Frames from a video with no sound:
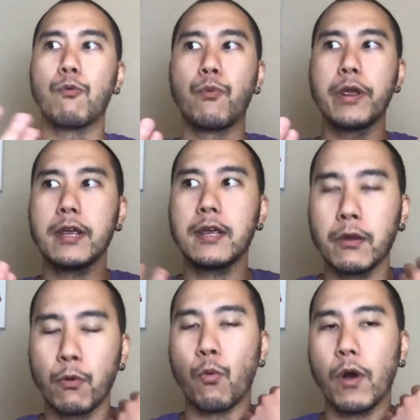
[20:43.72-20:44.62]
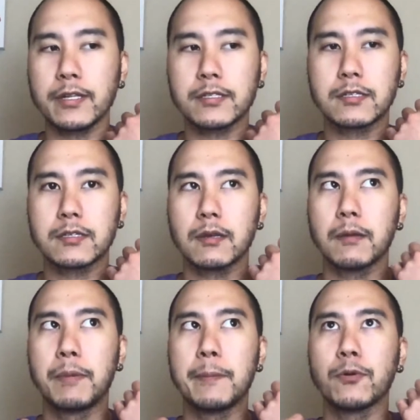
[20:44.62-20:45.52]
We want
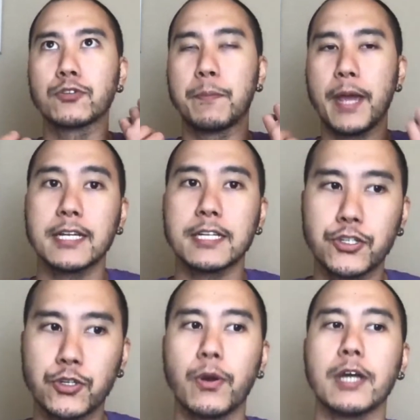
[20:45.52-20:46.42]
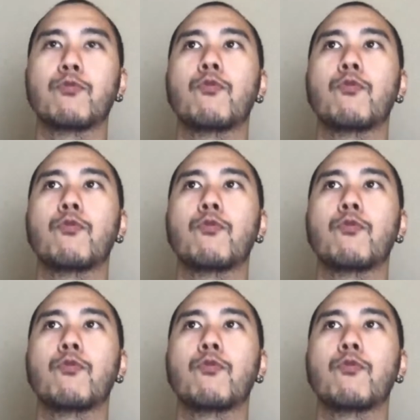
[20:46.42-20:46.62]
people to pay attention to us.